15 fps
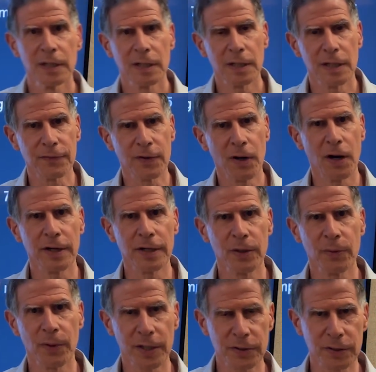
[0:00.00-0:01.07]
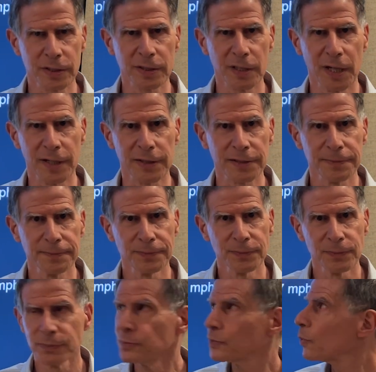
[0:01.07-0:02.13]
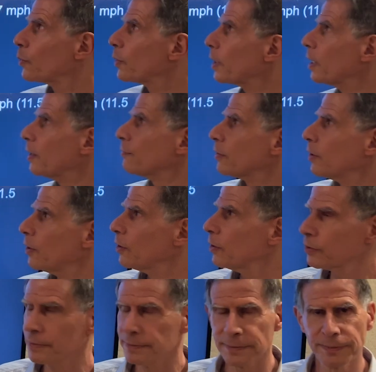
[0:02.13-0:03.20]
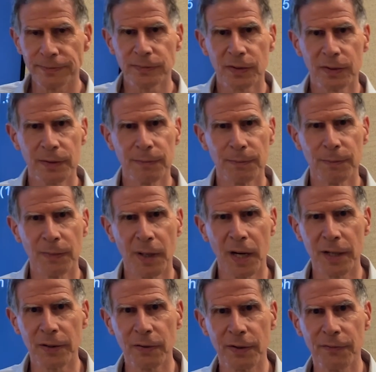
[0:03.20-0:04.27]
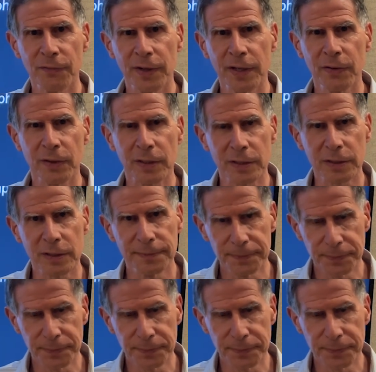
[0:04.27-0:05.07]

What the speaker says: of cardio exercise. We have low, moderate, vigorous.